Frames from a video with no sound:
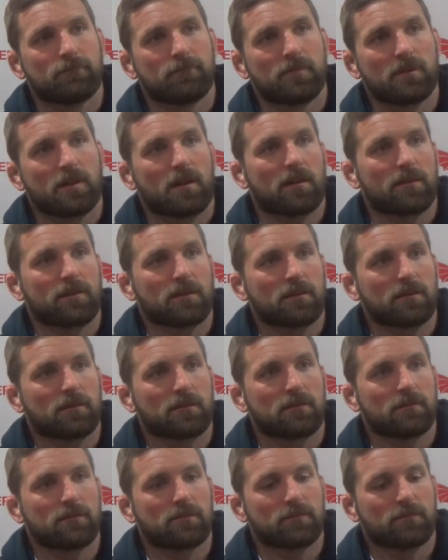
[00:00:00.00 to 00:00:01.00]
think.
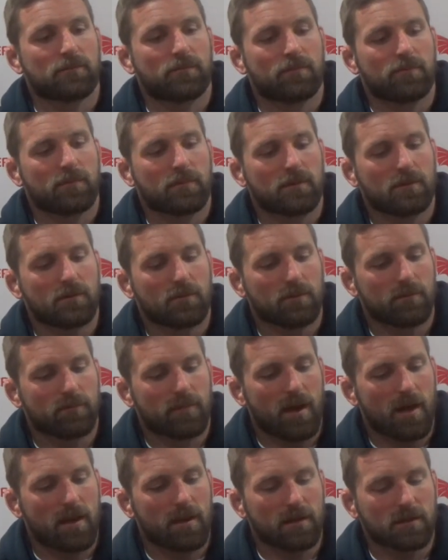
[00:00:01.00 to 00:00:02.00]
No one
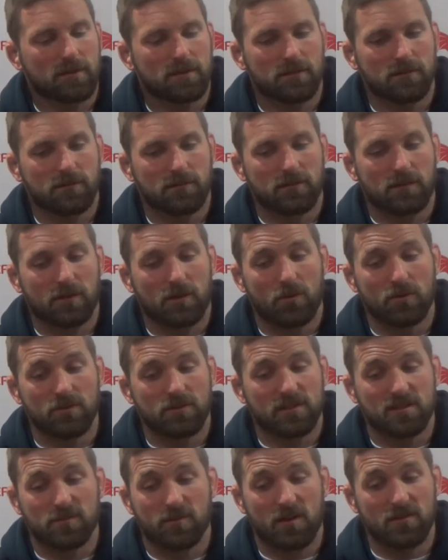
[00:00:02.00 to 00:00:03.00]
panicked, and the
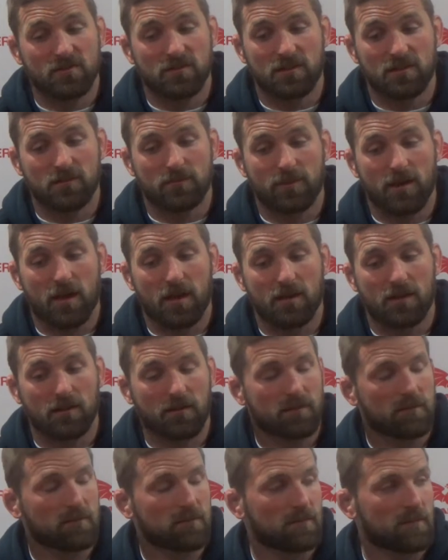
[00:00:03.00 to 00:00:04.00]
coach especially didn't panic.
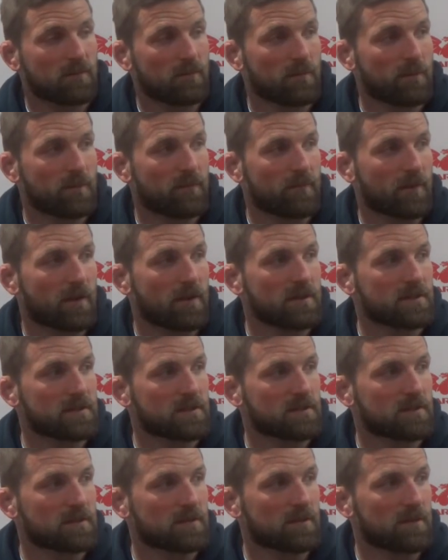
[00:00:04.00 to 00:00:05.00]
It would have been very easy
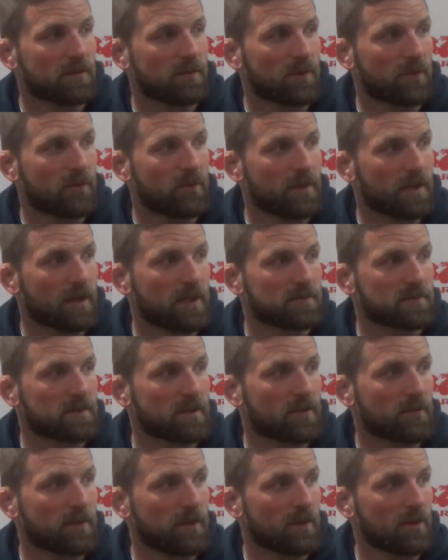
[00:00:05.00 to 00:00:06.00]
to, three games and
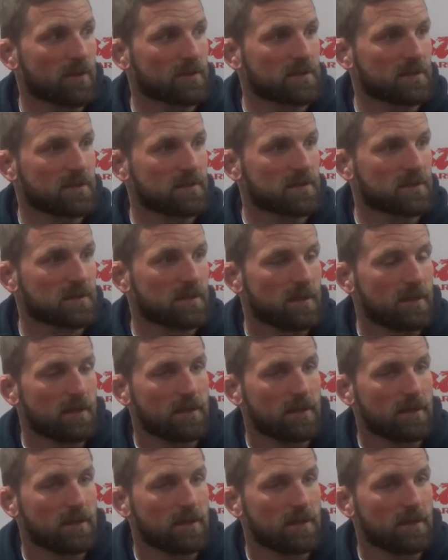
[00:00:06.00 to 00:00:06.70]
three losses.